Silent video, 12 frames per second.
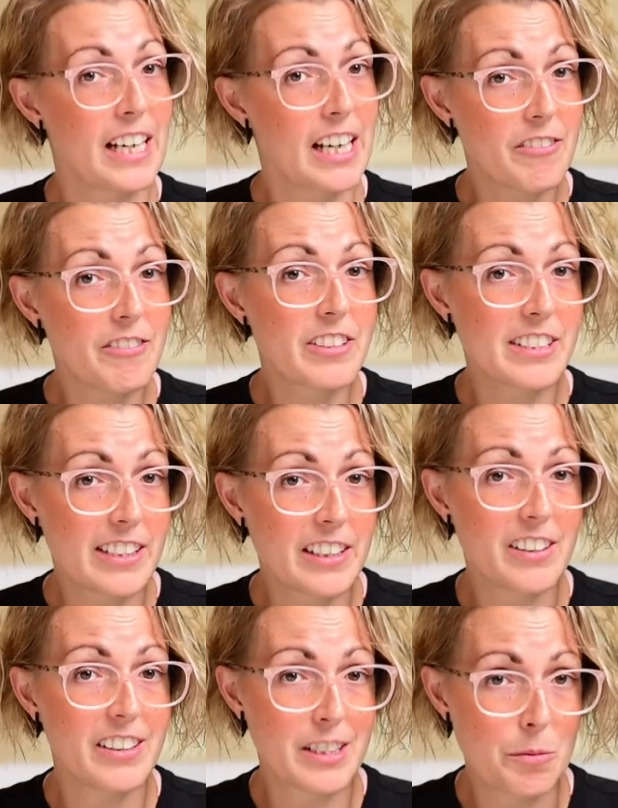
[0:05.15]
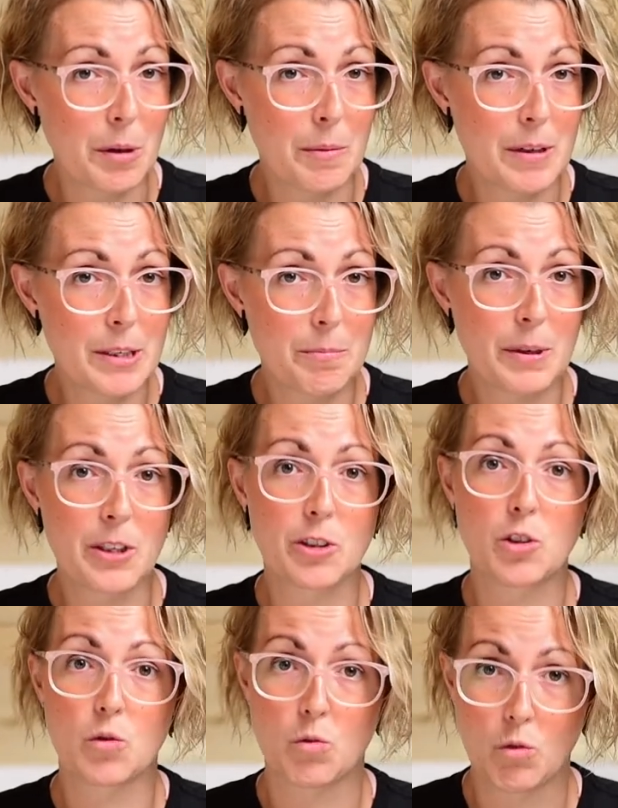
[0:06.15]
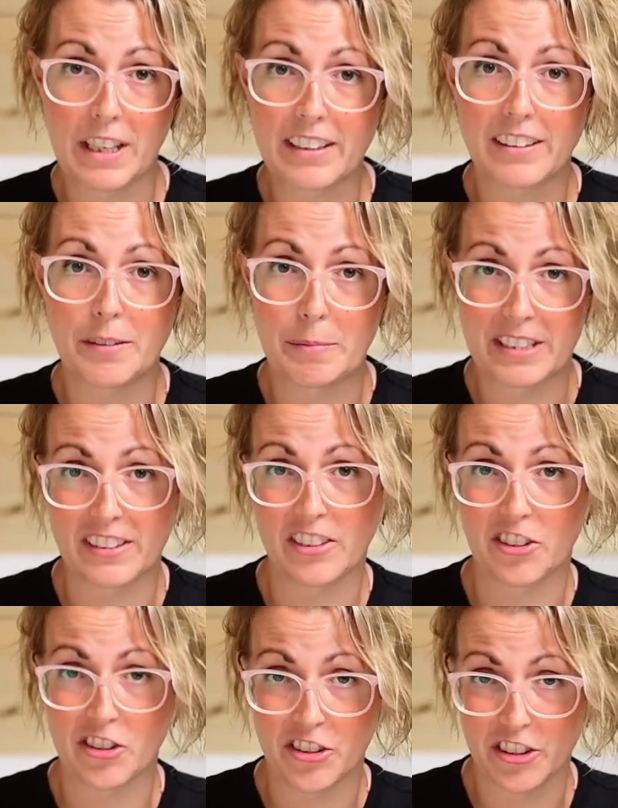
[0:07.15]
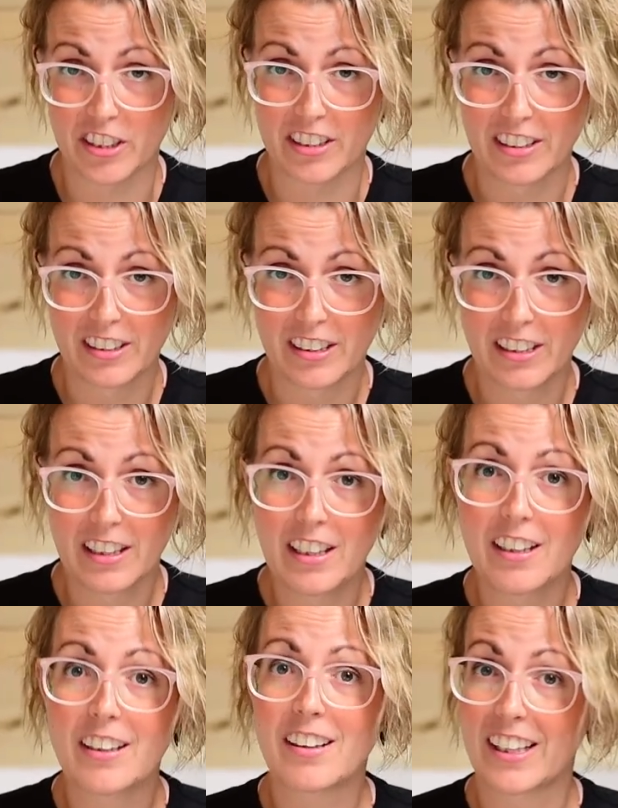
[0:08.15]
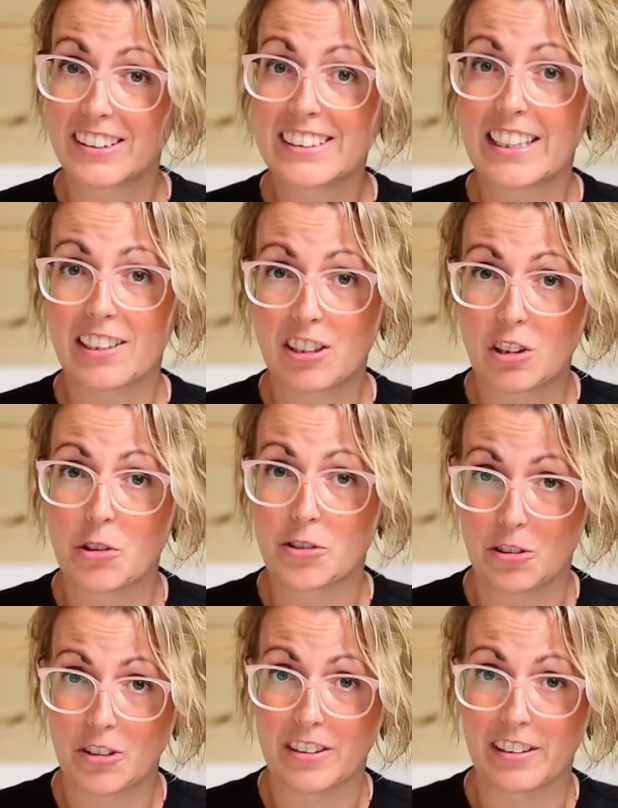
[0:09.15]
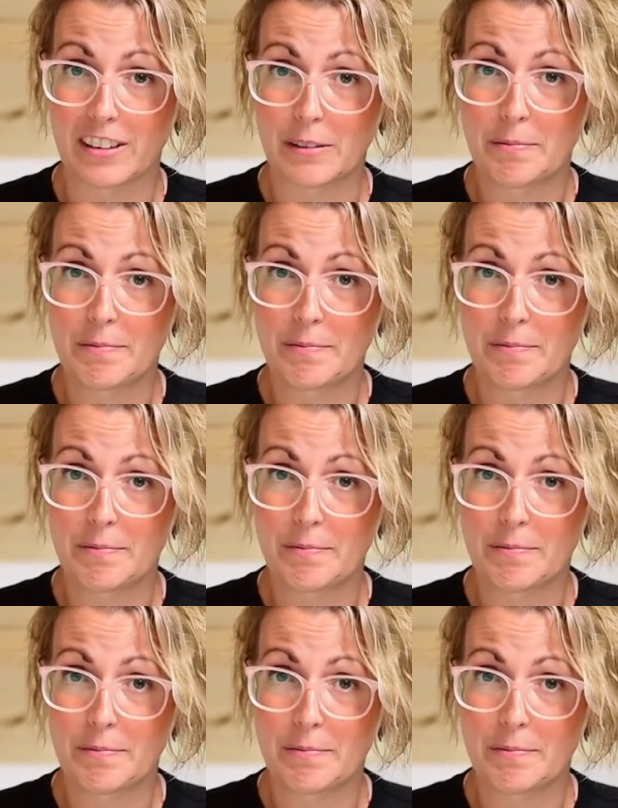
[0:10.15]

every single experiment but are greatly misunderstood. Let's take a closer look at them.